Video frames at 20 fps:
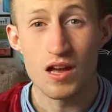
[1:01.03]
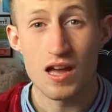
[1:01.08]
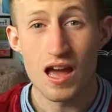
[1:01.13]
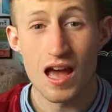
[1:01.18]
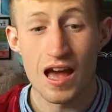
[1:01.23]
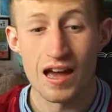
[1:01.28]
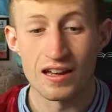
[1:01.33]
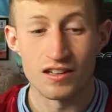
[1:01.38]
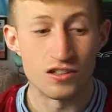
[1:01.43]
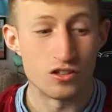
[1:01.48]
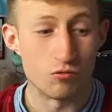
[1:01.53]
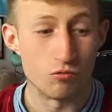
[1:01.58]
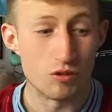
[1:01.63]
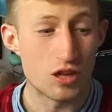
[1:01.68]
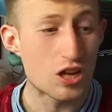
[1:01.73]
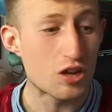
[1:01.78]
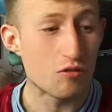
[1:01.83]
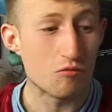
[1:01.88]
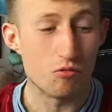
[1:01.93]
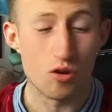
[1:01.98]
And
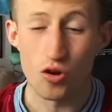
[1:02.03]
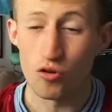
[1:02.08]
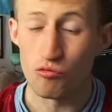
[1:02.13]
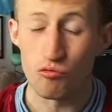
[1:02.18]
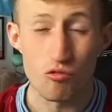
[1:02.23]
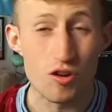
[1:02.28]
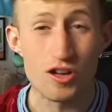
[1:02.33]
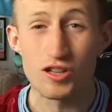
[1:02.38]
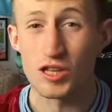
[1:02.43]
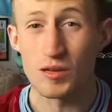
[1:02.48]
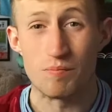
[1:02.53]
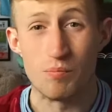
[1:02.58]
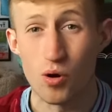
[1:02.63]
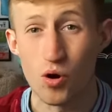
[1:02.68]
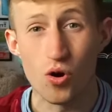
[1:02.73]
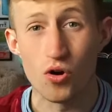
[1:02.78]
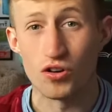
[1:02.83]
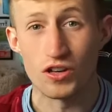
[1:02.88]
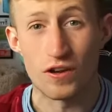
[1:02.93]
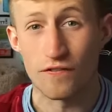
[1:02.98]
we were really
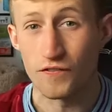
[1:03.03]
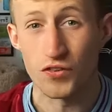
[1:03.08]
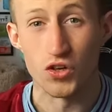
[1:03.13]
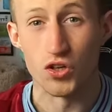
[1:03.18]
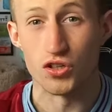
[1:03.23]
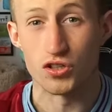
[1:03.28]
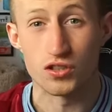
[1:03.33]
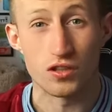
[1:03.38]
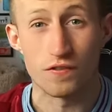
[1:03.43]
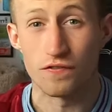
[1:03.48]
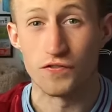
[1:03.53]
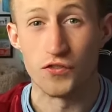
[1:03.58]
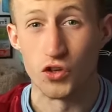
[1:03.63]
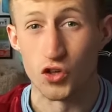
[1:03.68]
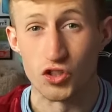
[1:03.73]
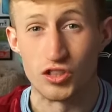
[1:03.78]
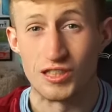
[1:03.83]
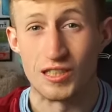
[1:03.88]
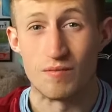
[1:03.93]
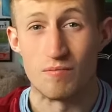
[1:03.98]
poor in that first
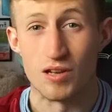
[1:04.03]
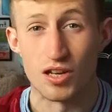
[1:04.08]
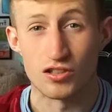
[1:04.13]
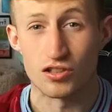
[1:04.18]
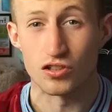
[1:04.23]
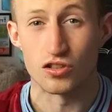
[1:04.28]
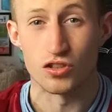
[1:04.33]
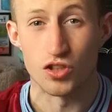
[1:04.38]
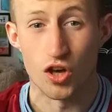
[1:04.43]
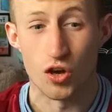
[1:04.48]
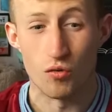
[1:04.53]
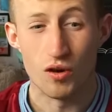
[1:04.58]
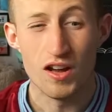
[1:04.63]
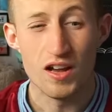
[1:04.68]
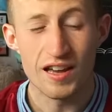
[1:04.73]
30 minutes or so.